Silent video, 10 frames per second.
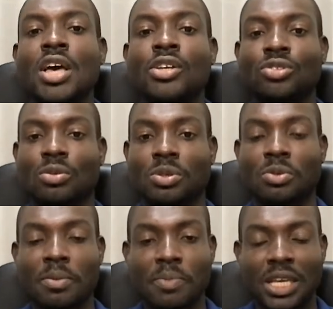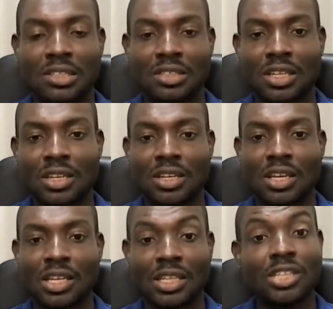So we were meeting
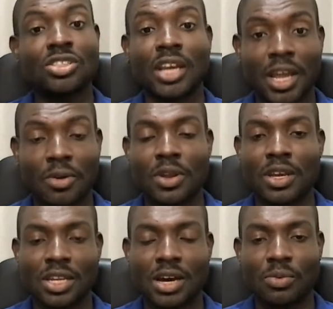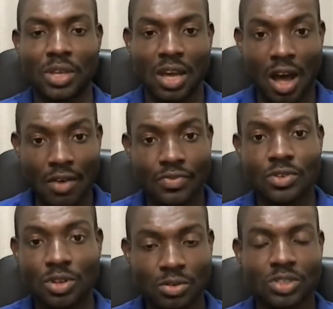in each area that we
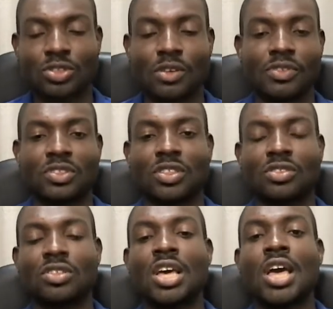offer our services.